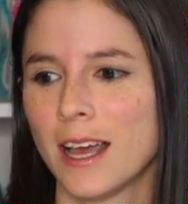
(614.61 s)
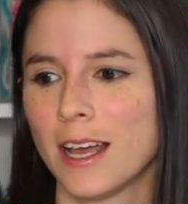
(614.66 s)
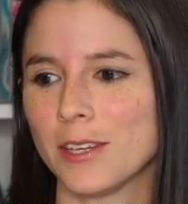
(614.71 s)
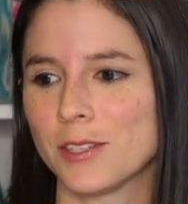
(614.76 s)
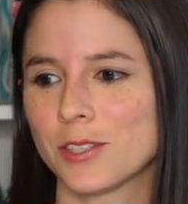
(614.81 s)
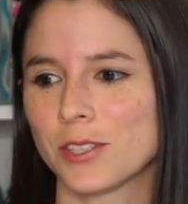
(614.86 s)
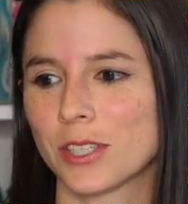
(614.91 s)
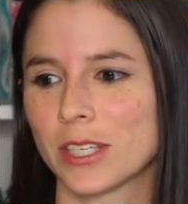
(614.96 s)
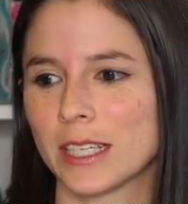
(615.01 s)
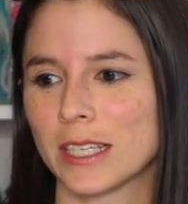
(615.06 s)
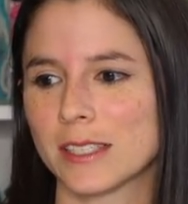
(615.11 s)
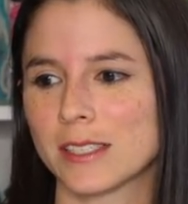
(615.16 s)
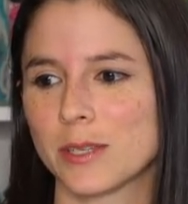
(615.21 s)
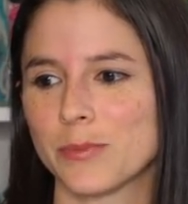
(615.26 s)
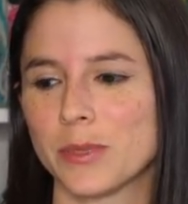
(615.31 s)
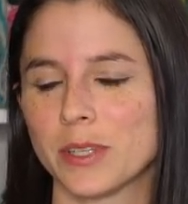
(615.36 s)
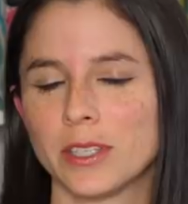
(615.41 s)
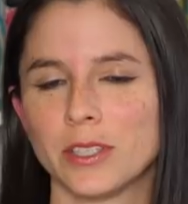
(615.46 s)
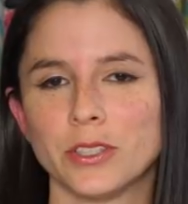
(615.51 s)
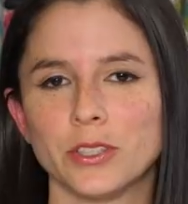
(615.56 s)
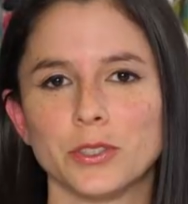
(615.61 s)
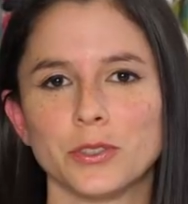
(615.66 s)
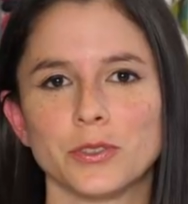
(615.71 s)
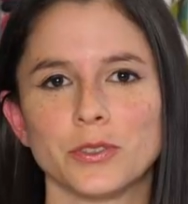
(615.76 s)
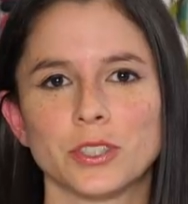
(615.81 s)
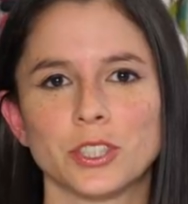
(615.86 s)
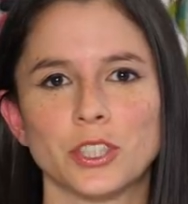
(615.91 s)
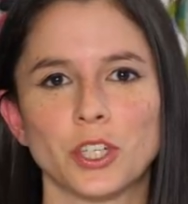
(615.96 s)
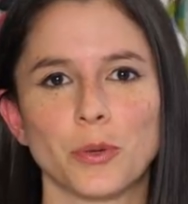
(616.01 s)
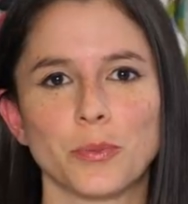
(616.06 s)
I was looking at some of the
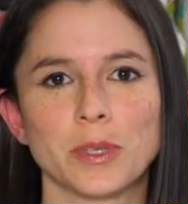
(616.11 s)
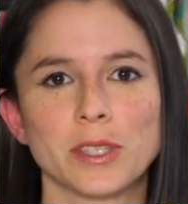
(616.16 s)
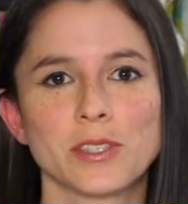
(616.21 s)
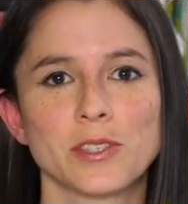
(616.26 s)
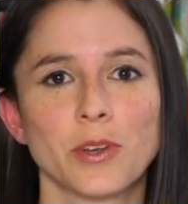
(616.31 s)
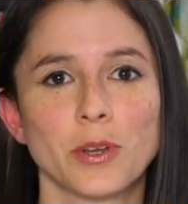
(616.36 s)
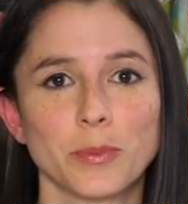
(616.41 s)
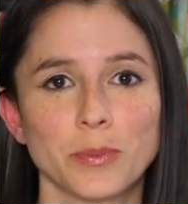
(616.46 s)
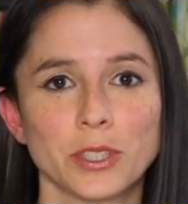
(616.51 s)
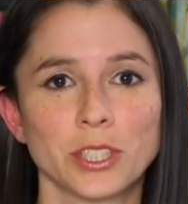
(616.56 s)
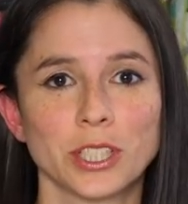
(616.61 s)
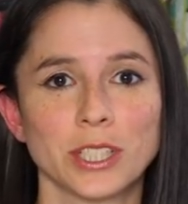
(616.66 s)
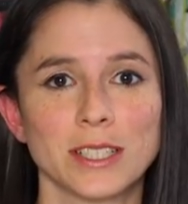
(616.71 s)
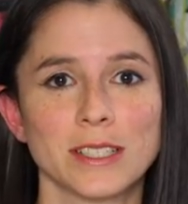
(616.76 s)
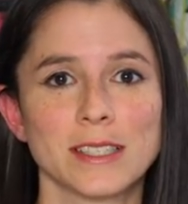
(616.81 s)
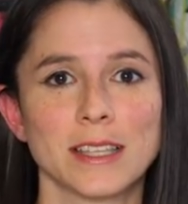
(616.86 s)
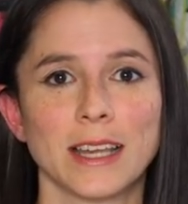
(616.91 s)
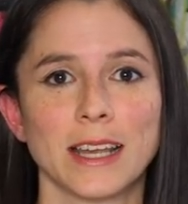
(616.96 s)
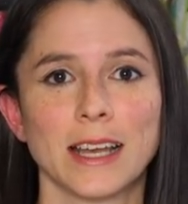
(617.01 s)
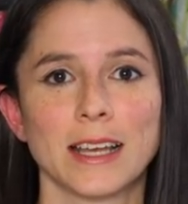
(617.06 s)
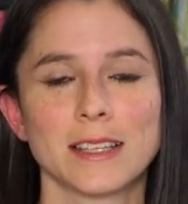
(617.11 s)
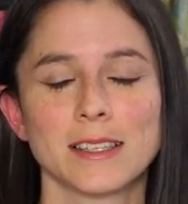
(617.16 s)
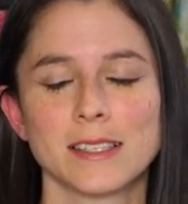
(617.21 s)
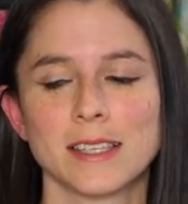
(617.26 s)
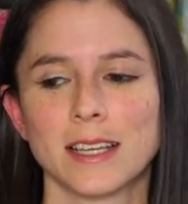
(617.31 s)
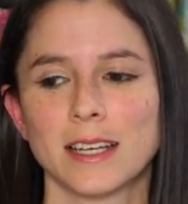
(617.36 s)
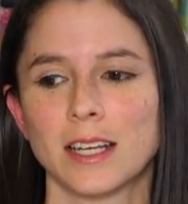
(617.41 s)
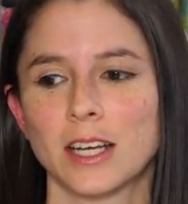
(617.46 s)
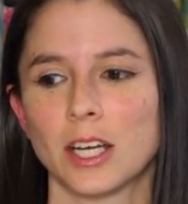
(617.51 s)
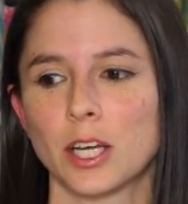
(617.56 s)
new Janome sewing machines they had
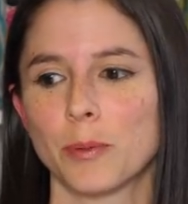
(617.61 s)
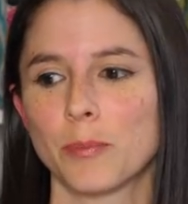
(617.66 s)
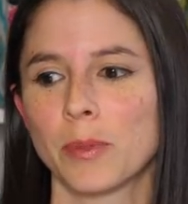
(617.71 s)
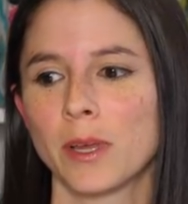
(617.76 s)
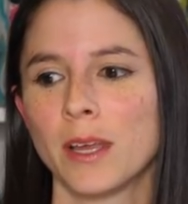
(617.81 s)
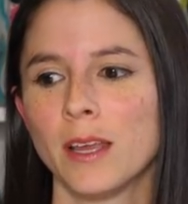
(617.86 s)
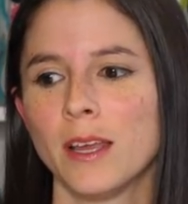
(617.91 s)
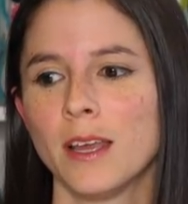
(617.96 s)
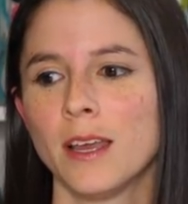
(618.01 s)
set up